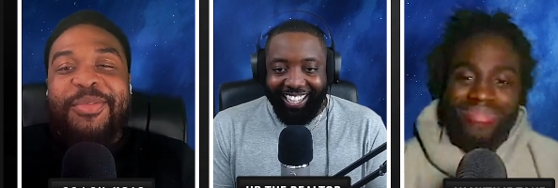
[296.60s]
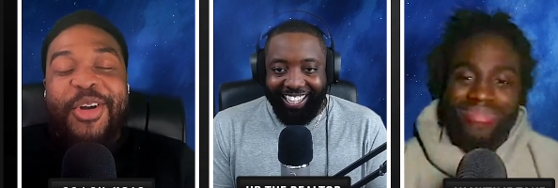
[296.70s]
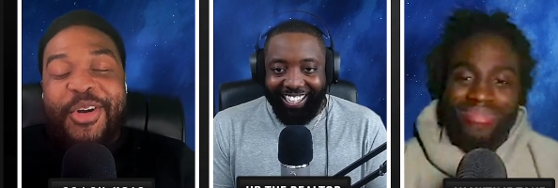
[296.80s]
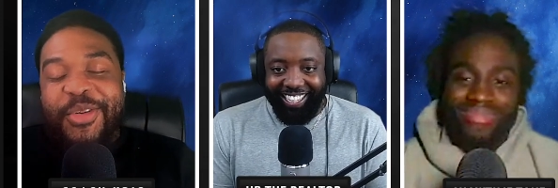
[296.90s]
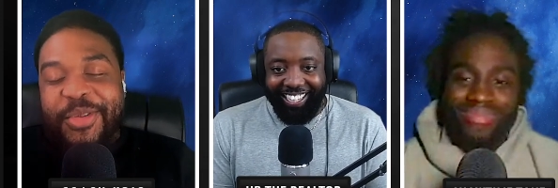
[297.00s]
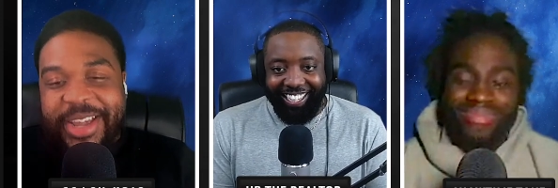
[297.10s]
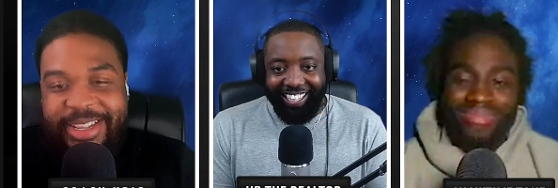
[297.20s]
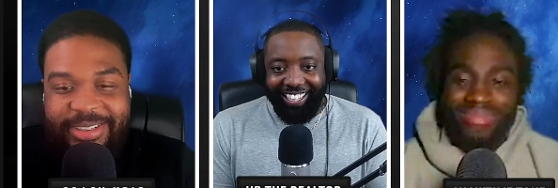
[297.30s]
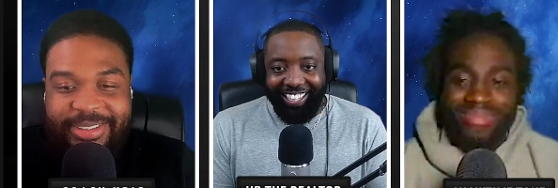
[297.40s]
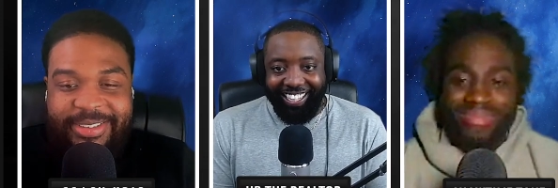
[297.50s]
Speaker 1: I'm going
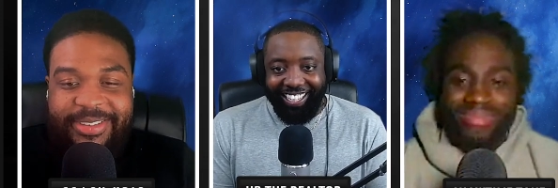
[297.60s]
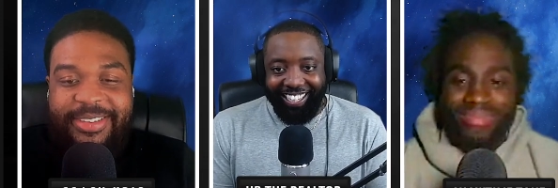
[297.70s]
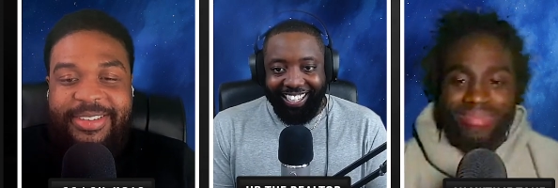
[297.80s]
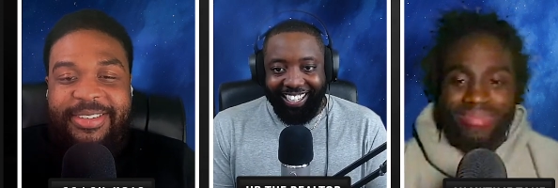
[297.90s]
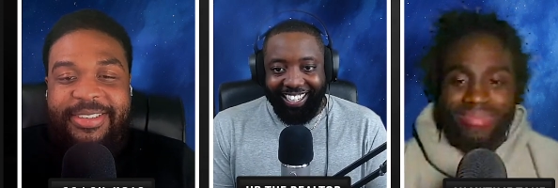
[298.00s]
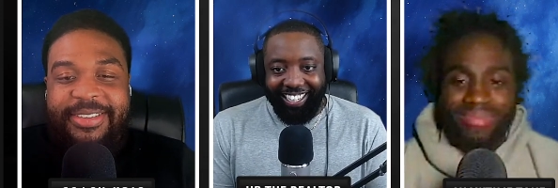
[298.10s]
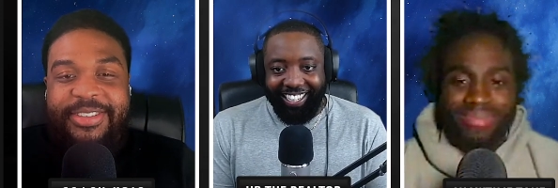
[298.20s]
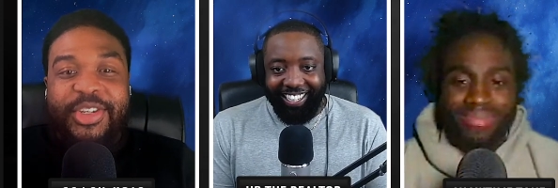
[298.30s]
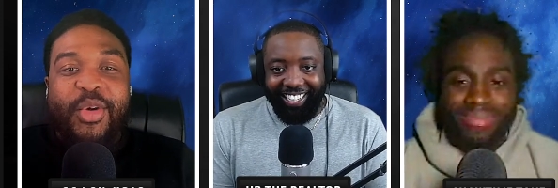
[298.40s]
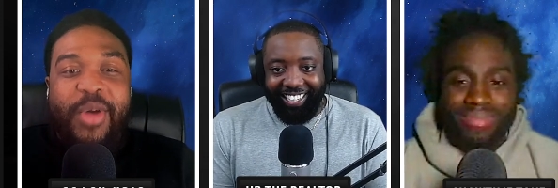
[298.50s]
with
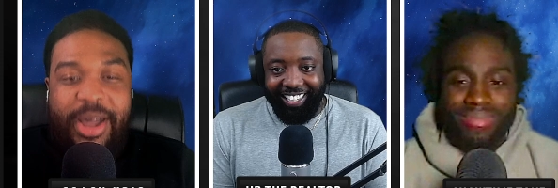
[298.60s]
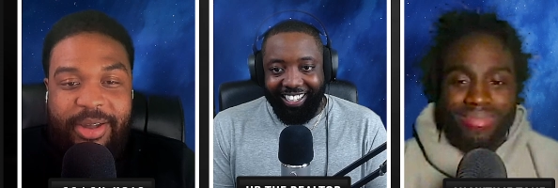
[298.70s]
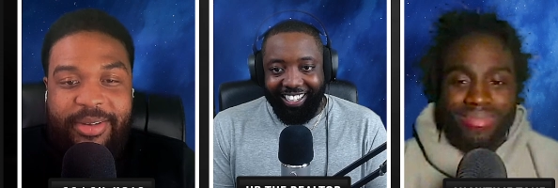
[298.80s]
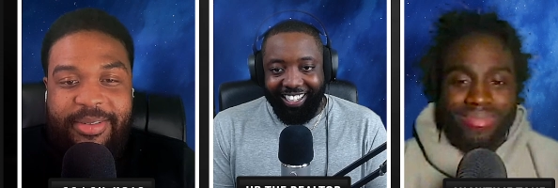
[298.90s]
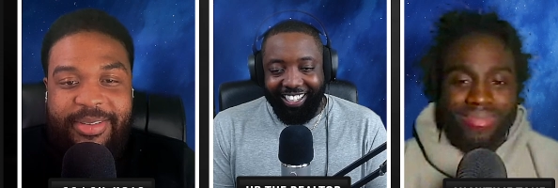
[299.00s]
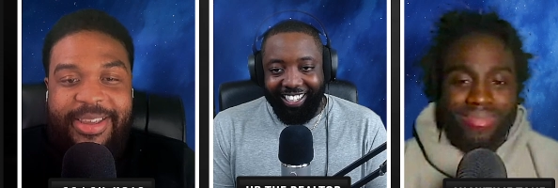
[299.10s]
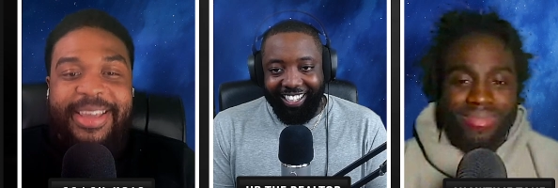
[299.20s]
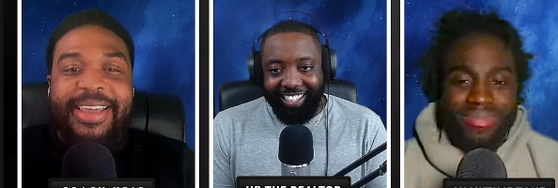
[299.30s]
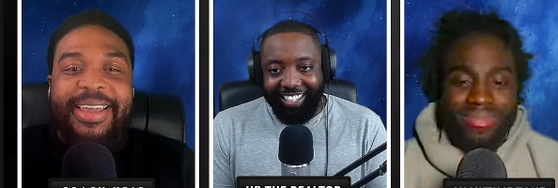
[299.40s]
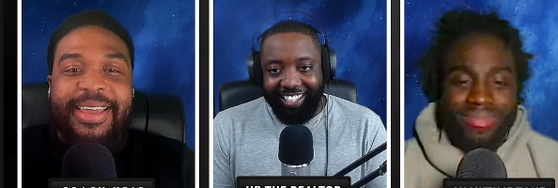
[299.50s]
Joel
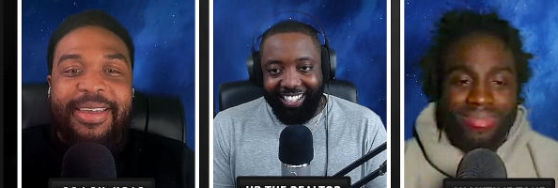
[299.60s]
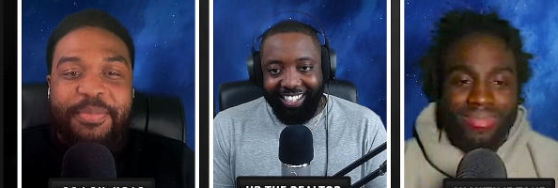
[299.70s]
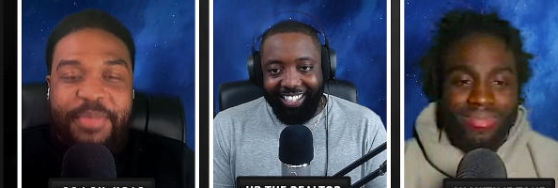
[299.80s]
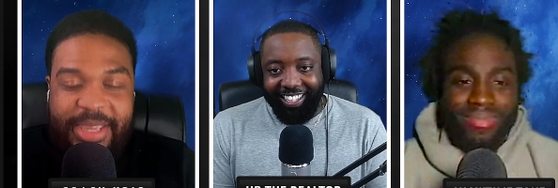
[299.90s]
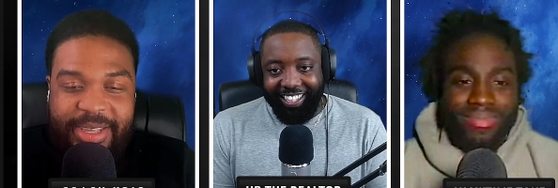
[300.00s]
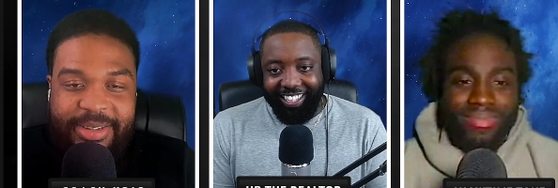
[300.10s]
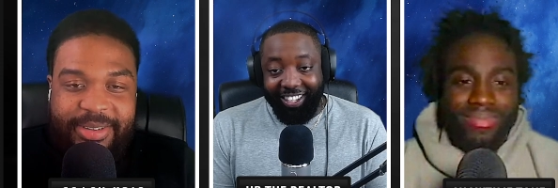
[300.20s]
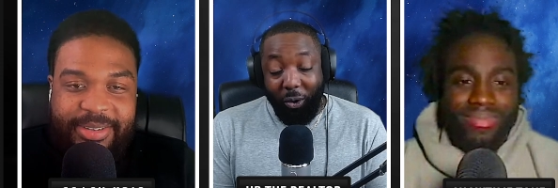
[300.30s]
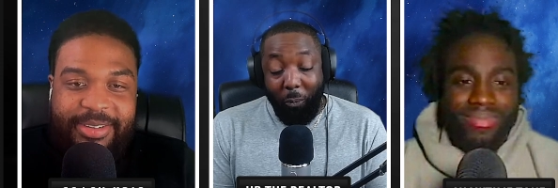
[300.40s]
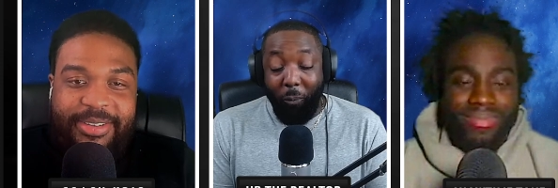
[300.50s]
Embiid.
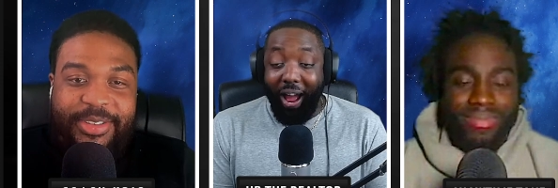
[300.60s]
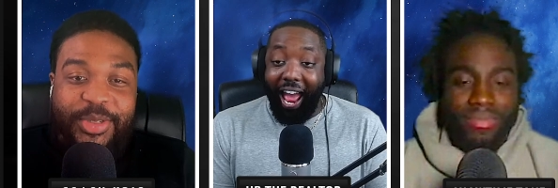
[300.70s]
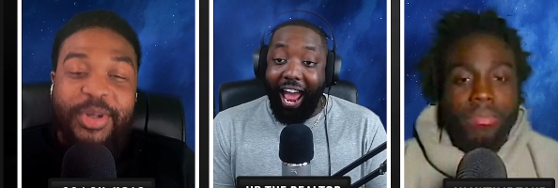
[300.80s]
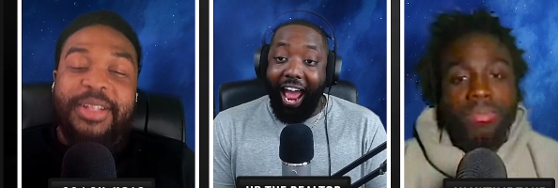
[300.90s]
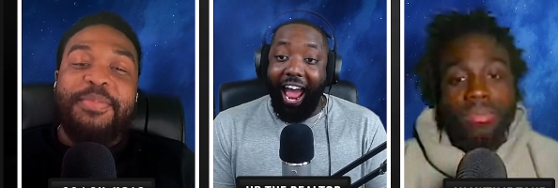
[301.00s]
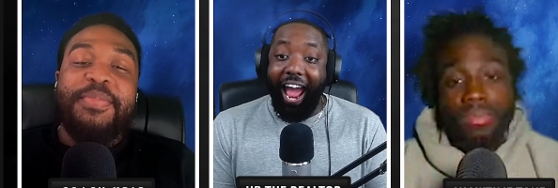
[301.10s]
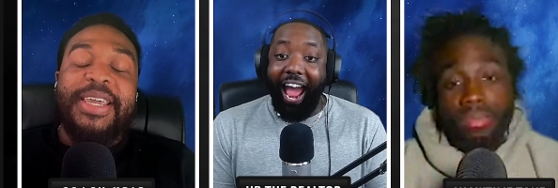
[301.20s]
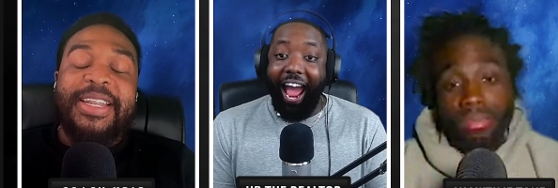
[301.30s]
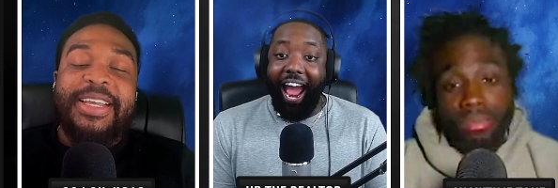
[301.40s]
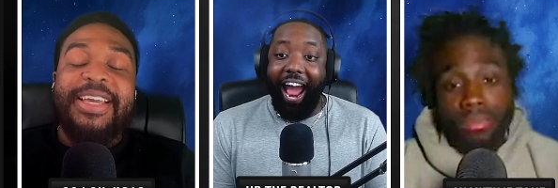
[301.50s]
Wow. Joel
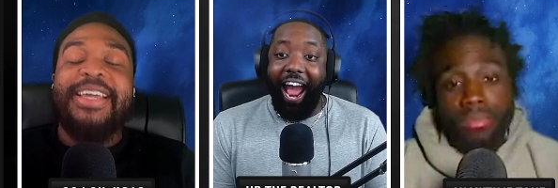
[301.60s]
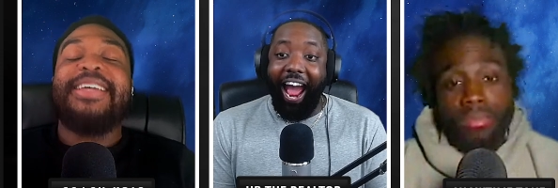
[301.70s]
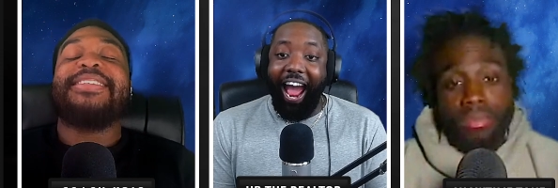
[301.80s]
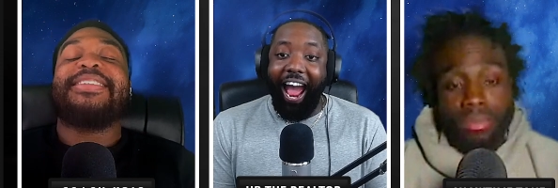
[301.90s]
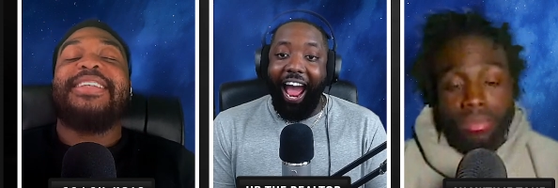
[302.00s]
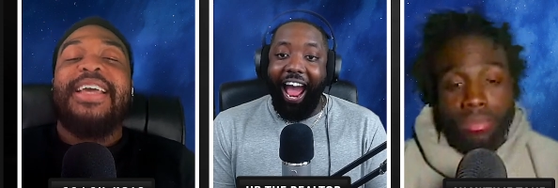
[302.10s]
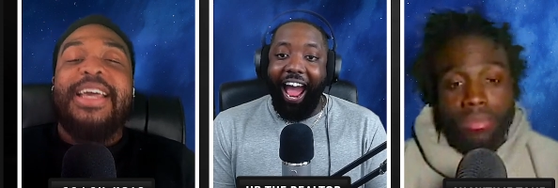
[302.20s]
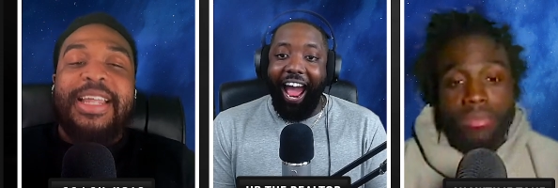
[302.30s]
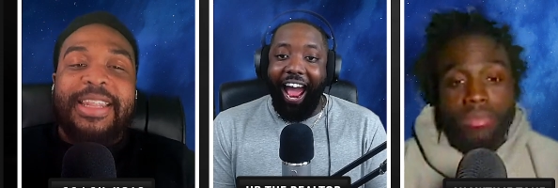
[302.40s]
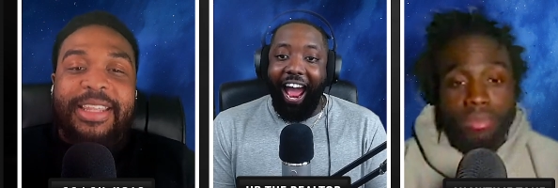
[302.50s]
Embiid
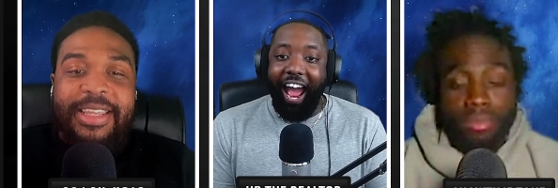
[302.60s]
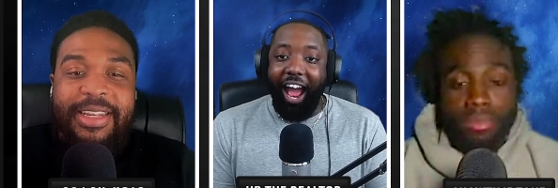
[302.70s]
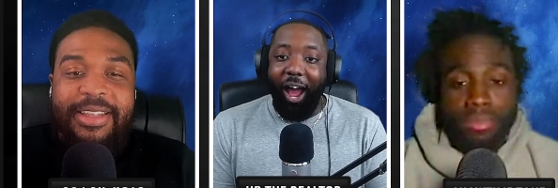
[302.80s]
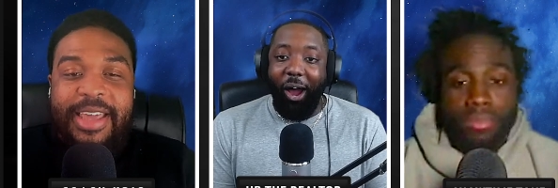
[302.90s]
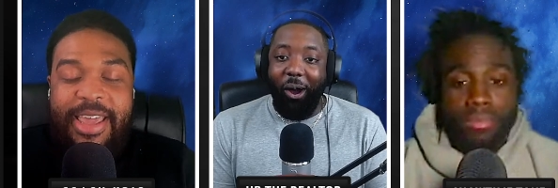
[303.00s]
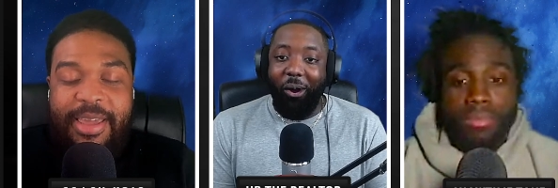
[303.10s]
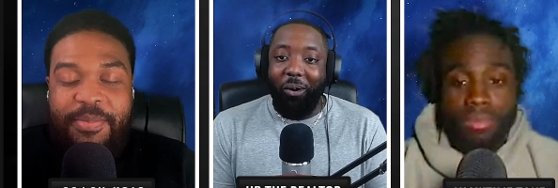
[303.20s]
is leading the